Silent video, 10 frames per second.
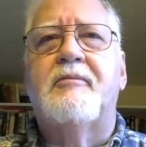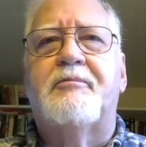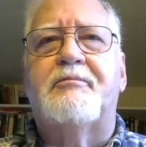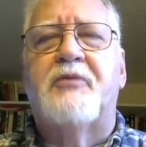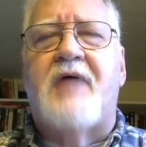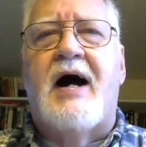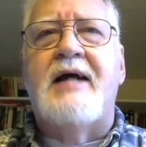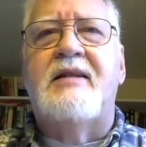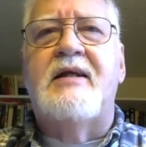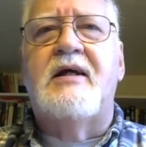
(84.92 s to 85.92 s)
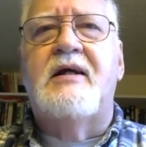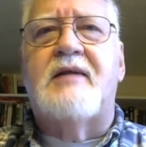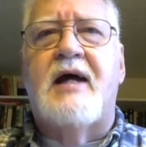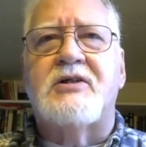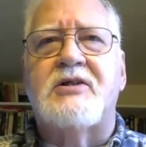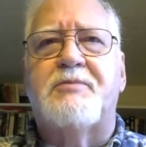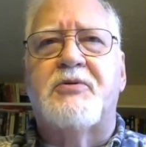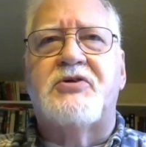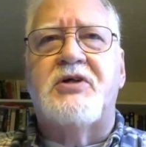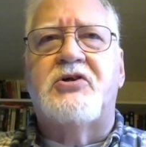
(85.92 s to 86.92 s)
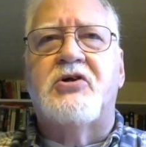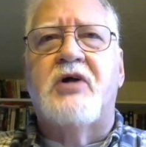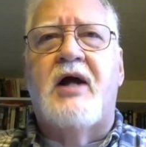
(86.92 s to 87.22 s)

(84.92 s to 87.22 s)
provide the test procedure